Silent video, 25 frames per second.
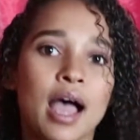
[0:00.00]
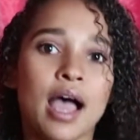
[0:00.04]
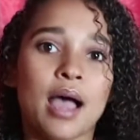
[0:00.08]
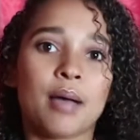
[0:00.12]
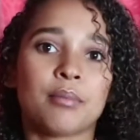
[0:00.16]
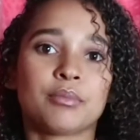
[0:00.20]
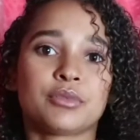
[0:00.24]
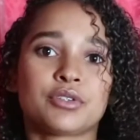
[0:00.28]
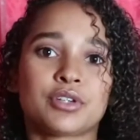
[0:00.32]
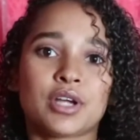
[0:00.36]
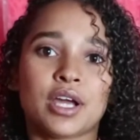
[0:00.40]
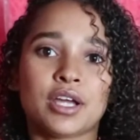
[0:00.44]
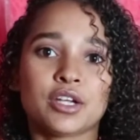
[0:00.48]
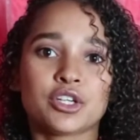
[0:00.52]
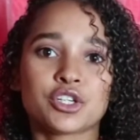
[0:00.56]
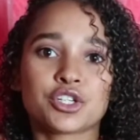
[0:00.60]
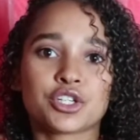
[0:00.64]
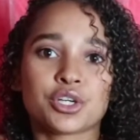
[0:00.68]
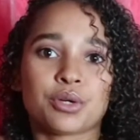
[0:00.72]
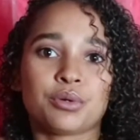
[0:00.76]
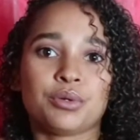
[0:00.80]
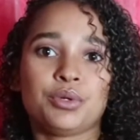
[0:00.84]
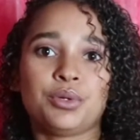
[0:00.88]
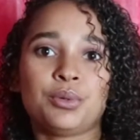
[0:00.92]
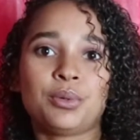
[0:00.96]
I'm trying to
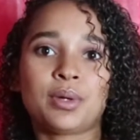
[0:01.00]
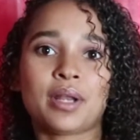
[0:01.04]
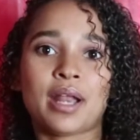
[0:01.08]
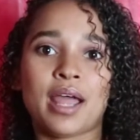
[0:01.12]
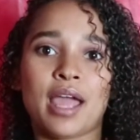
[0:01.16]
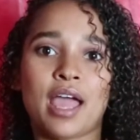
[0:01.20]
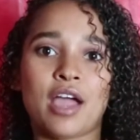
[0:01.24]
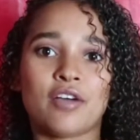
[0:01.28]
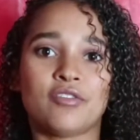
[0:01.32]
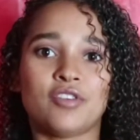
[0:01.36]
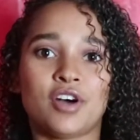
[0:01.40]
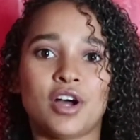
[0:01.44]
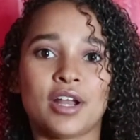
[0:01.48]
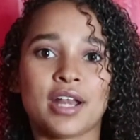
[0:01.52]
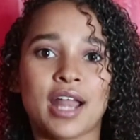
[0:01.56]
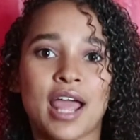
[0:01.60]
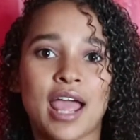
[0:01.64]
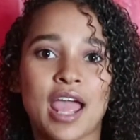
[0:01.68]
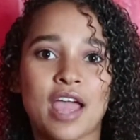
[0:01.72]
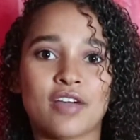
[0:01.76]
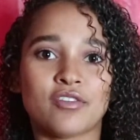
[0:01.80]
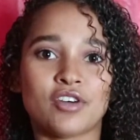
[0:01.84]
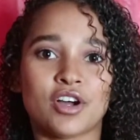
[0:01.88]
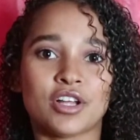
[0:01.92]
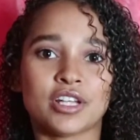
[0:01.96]
show you what I have on. I
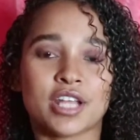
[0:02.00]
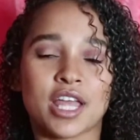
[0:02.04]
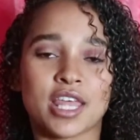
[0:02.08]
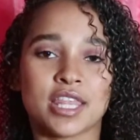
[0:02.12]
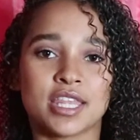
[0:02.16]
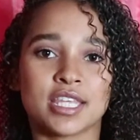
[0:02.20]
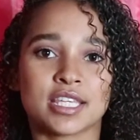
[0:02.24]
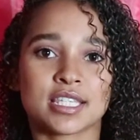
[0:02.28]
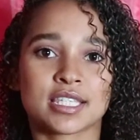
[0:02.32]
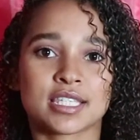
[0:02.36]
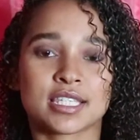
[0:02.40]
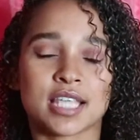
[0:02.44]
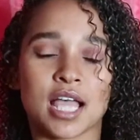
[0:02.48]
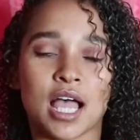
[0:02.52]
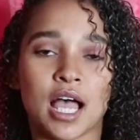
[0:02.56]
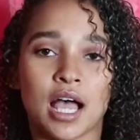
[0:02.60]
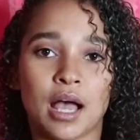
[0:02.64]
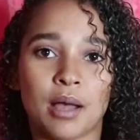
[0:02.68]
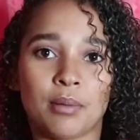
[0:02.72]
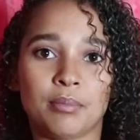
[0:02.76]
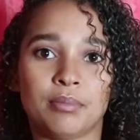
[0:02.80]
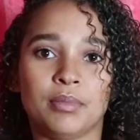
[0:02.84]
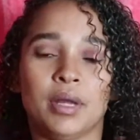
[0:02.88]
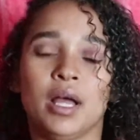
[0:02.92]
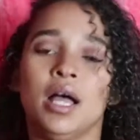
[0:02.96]
have on this
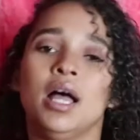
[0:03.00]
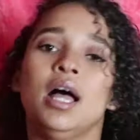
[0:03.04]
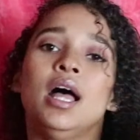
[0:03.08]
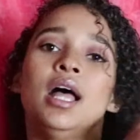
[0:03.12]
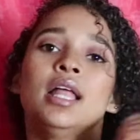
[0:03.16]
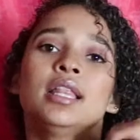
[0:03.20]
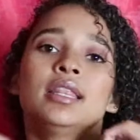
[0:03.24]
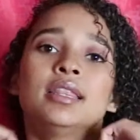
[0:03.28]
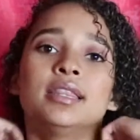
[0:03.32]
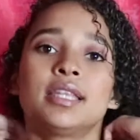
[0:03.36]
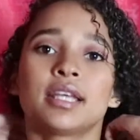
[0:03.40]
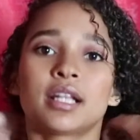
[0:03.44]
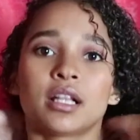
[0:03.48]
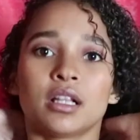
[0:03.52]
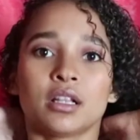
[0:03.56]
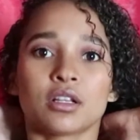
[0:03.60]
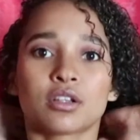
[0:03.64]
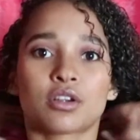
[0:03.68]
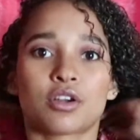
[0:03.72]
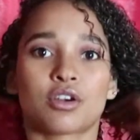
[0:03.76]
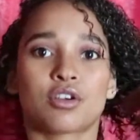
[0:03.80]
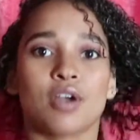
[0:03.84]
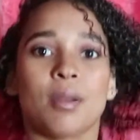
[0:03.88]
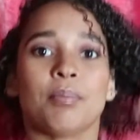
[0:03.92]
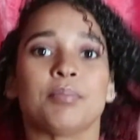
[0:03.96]
little
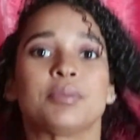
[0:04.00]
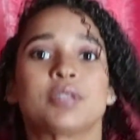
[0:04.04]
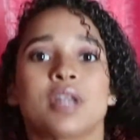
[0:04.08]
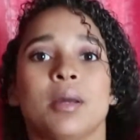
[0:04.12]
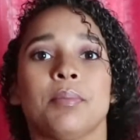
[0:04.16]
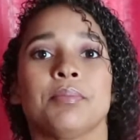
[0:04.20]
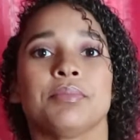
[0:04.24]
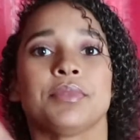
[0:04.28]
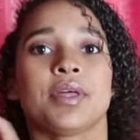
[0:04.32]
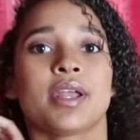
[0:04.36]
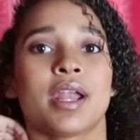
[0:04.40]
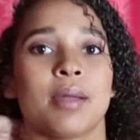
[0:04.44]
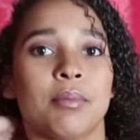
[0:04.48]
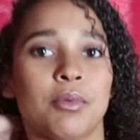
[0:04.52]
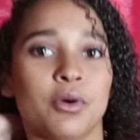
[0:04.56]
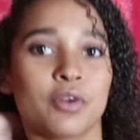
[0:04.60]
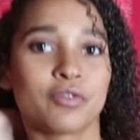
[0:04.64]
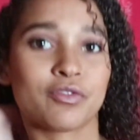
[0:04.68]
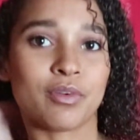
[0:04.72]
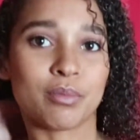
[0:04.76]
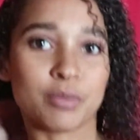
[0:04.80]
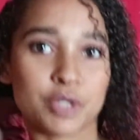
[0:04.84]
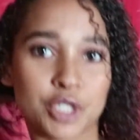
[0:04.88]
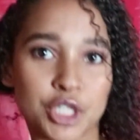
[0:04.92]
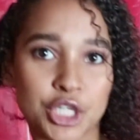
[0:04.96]
crop top that I bought
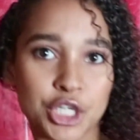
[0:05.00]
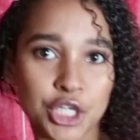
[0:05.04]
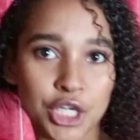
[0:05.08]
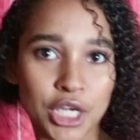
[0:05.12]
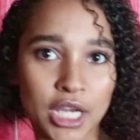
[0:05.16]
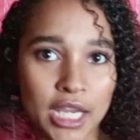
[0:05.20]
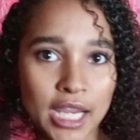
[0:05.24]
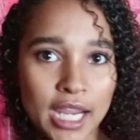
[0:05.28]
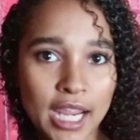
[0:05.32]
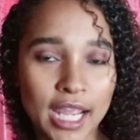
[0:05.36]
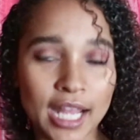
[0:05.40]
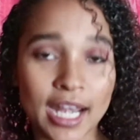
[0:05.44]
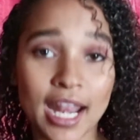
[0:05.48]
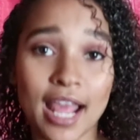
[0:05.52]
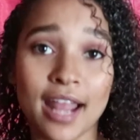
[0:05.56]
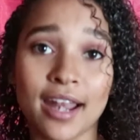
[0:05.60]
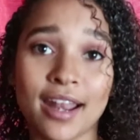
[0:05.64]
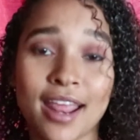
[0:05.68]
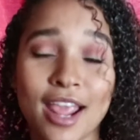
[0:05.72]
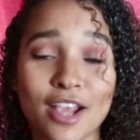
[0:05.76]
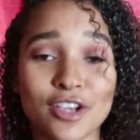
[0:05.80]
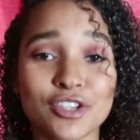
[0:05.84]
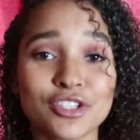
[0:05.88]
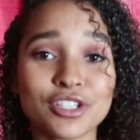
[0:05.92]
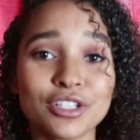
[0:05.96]
from Shein, and
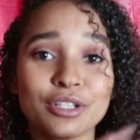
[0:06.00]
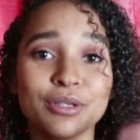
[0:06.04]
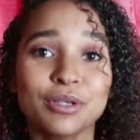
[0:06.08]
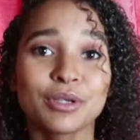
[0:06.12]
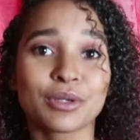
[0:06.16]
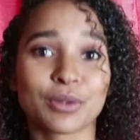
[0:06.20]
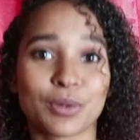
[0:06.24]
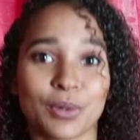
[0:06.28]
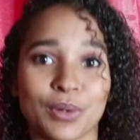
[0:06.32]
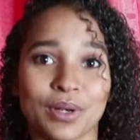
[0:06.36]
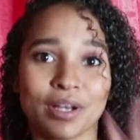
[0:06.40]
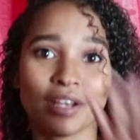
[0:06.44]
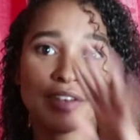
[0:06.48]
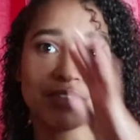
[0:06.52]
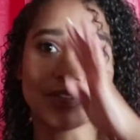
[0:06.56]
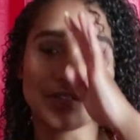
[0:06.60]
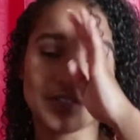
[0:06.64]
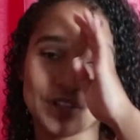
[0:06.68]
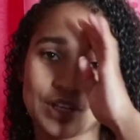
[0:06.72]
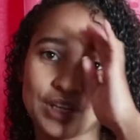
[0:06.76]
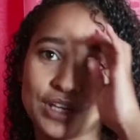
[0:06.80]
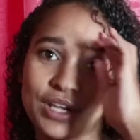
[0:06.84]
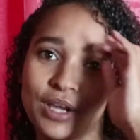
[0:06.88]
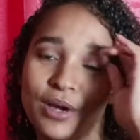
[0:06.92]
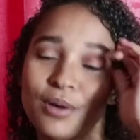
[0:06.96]
I actually recorded a
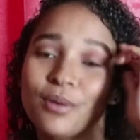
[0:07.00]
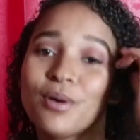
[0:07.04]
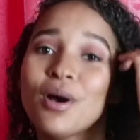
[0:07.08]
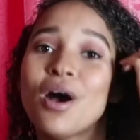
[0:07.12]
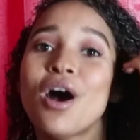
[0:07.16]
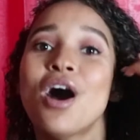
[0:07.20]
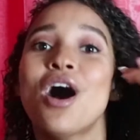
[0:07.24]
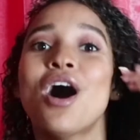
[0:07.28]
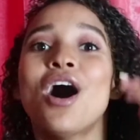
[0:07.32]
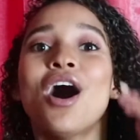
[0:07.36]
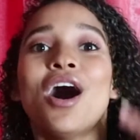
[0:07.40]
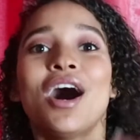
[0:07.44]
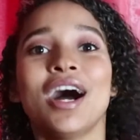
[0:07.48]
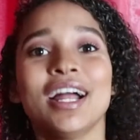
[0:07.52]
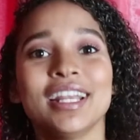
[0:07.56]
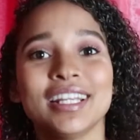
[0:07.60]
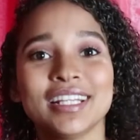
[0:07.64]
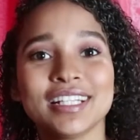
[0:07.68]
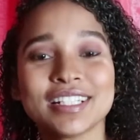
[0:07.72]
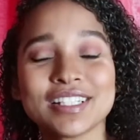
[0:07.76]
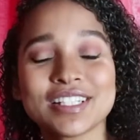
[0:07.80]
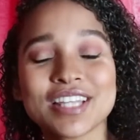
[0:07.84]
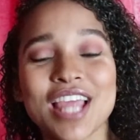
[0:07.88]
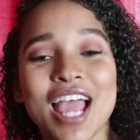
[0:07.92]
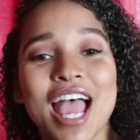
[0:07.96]
video on
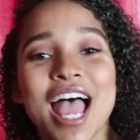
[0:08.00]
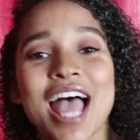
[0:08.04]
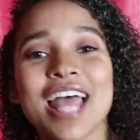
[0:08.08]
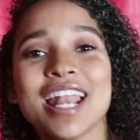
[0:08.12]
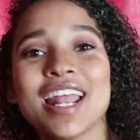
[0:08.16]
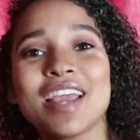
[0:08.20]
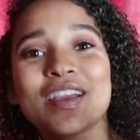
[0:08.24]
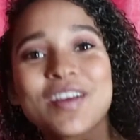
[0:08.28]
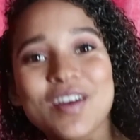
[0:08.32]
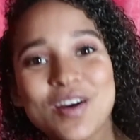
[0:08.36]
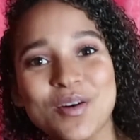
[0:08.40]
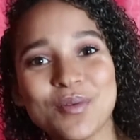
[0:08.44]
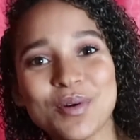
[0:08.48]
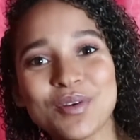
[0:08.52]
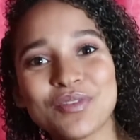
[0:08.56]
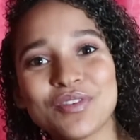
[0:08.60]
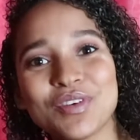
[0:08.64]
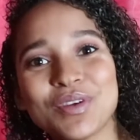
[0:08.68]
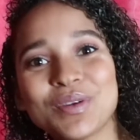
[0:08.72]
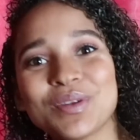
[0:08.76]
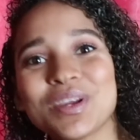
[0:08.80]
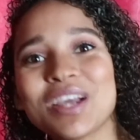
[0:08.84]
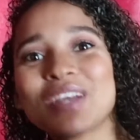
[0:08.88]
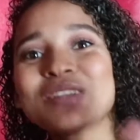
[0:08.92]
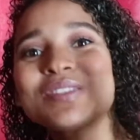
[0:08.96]
it, and I can't wait for
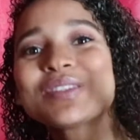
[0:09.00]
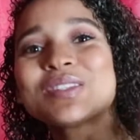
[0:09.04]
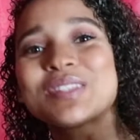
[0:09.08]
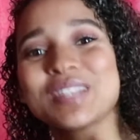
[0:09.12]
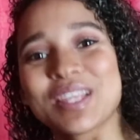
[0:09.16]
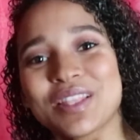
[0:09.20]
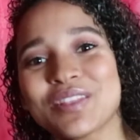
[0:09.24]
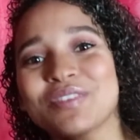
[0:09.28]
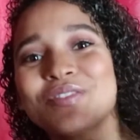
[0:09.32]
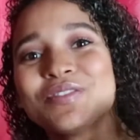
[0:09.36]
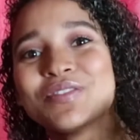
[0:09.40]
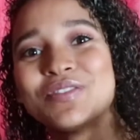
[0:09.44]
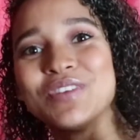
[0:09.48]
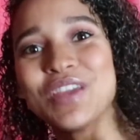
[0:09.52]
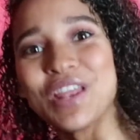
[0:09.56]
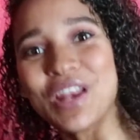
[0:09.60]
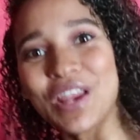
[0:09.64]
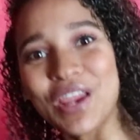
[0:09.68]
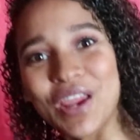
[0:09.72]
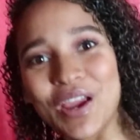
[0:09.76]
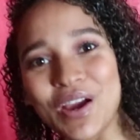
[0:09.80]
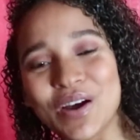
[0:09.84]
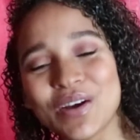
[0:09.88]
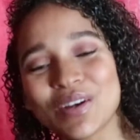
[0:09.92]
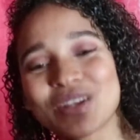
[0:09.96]
you guys to see the
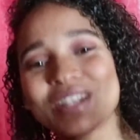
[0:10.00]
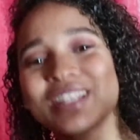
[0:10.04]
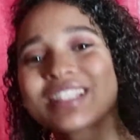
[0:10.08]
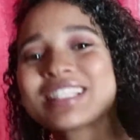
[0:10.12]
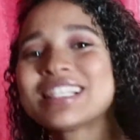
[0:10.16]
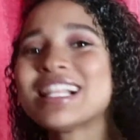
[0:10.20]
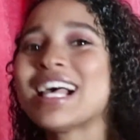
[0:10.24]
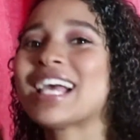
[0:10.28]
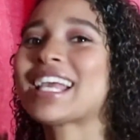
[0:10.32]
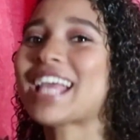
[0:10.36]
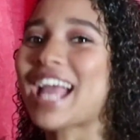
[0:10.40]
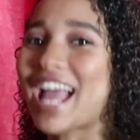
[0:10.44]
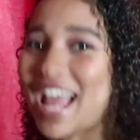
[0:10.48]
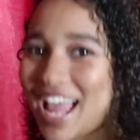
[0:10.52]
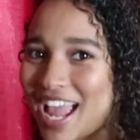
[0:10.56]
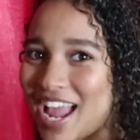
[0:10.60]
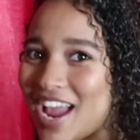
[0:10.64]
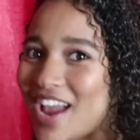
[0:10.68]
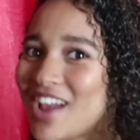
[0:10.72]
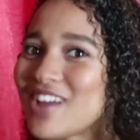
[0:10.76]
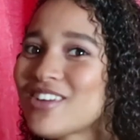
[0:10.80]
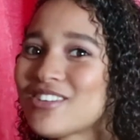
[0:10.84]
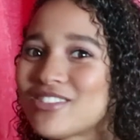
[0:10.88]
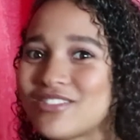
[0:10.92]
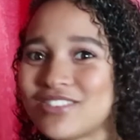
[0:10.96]
video, because like
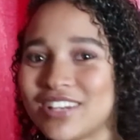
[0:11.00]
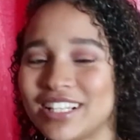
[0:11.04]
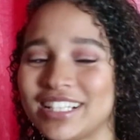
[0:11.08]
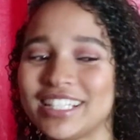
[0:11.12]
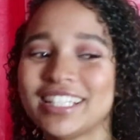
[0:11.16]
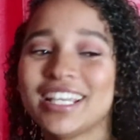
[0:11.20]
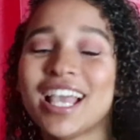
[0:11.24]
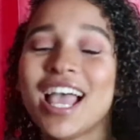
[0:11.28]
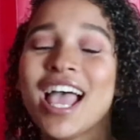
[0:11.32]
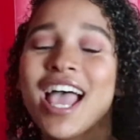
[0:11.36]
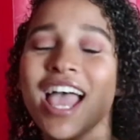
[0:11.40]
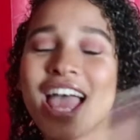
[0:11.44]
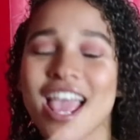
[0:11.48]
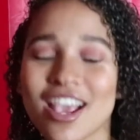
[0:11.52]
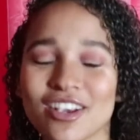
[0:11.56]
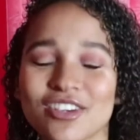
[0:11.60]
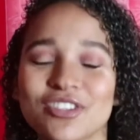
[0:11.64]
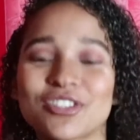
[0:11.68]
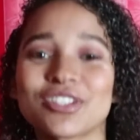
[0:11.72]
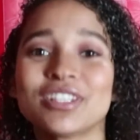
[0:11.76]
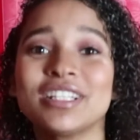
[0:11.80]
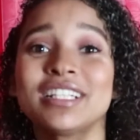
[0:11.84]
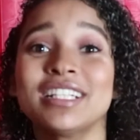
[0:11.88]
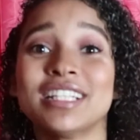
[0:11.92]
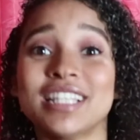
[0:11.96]
I really
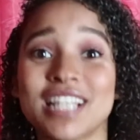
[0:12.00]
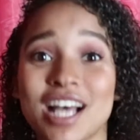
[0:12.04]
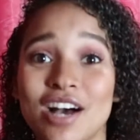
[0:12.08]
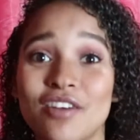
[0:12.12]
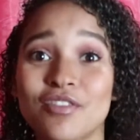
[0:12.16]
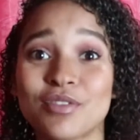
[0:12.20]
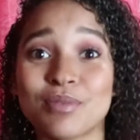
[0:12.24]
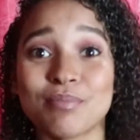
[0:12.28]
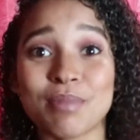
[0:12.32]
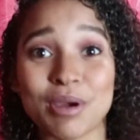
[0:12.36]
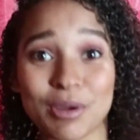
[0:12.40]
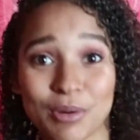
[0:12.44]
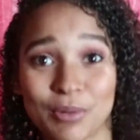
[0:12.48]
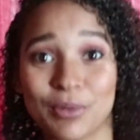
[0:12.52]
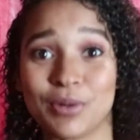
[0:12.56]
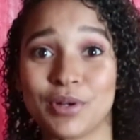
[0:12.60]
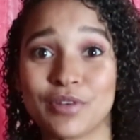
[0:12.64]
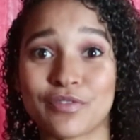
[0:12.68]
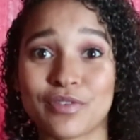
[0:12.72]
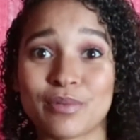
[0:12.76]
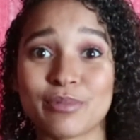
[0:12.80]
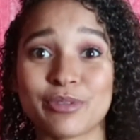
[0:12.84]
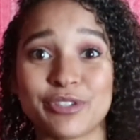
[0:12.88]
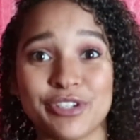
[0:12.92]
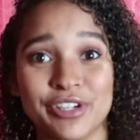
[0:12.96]
actually loved my order
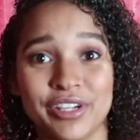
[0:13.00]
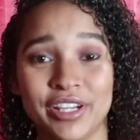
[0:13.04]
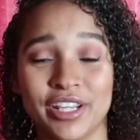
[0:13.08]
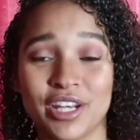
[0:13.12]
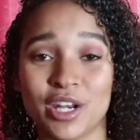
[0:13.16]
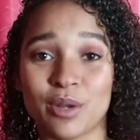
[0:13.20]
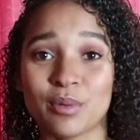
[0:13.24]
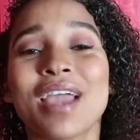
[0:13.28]
from Shein.